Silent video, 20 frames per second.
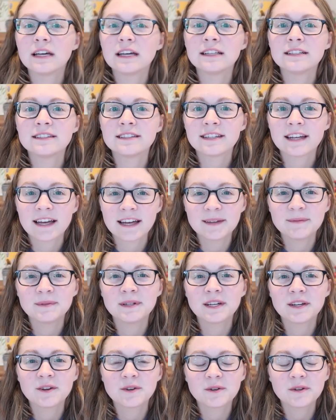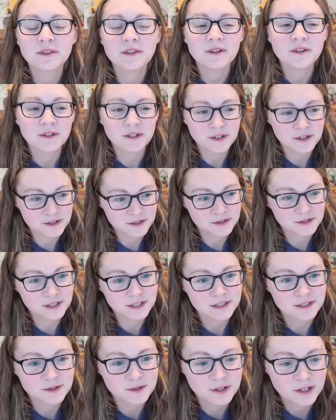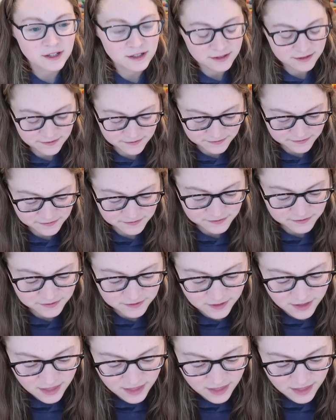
It's time to go to the grocery store. Mmm.